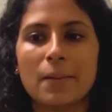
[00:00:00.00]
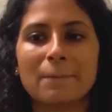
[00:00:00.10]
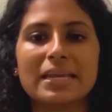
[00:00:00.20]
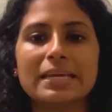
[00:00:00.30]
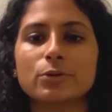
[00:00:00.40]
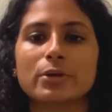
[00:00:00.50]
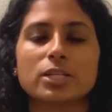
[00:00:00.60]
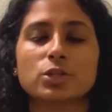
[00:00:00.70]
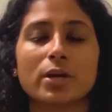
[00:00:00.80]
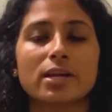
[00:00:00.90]
meaning you
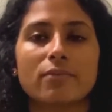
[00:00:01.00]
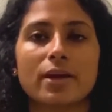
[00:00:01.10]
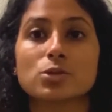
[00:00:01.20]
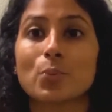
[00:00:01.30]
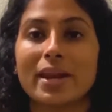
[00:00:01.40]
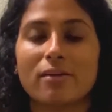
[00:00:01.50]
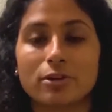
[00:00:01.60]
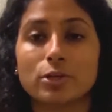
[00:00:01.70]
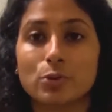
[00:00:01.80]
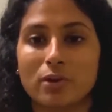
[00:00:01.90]
can join events whenever you are